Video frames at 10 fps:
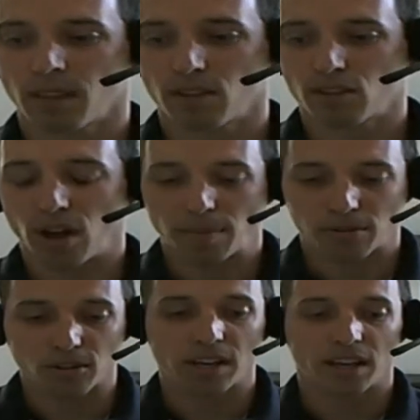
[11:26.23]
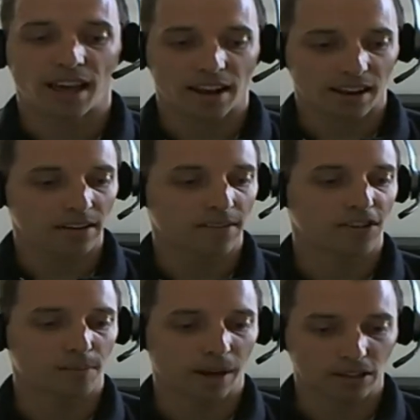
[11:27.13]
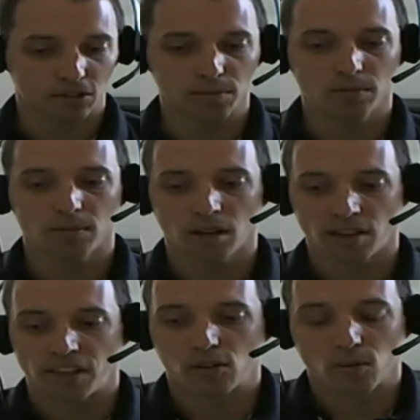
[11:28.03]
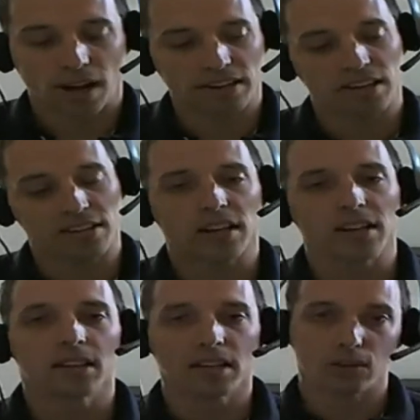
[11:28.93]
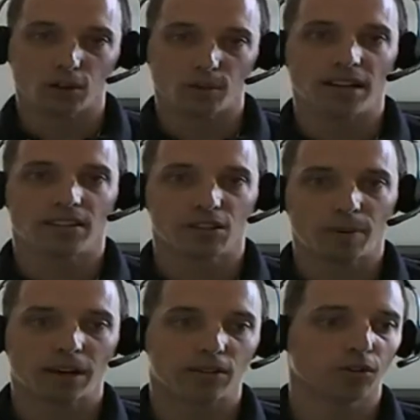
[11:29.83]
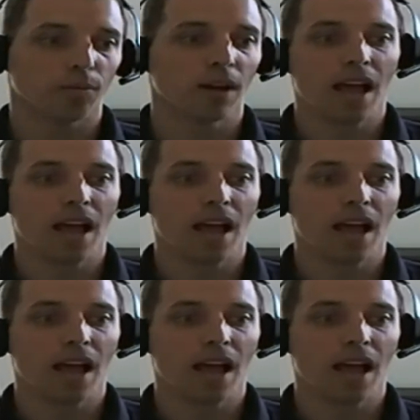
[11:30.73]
So absolutely at that end of the spectrum, and that's why I said it's a continuum, right? It's a spectrum.